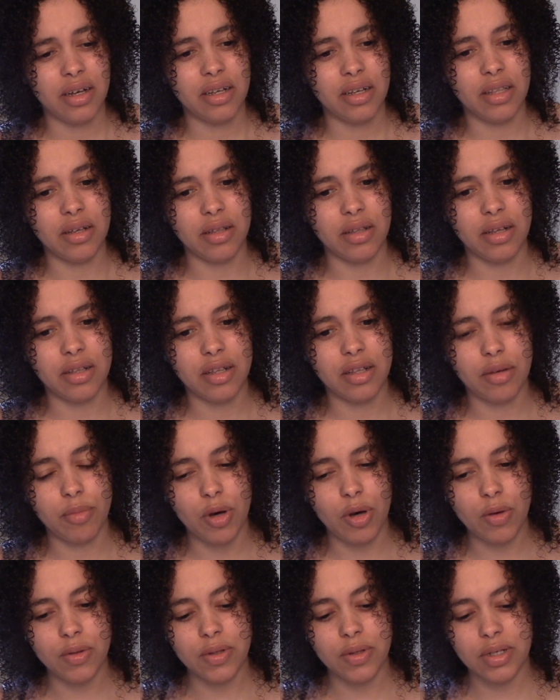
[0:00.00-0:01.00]
the
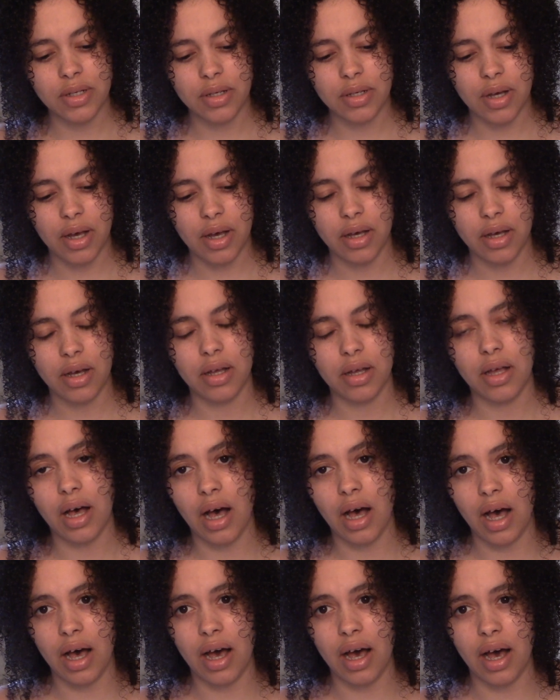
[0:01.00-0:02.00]
most
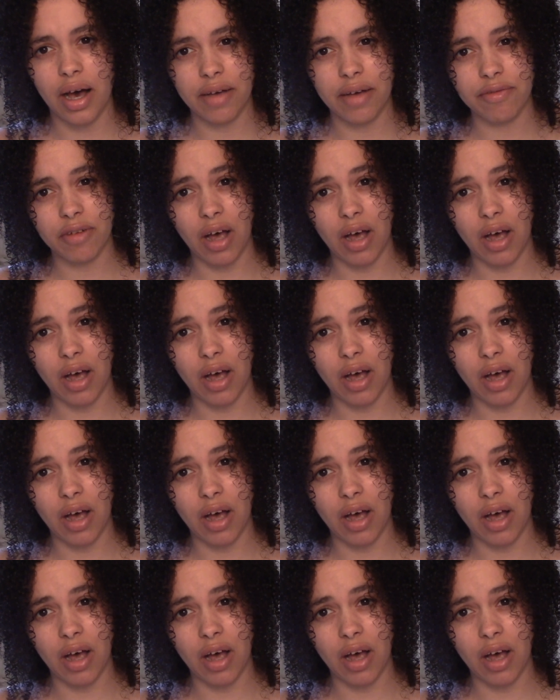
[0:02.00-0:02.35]
I've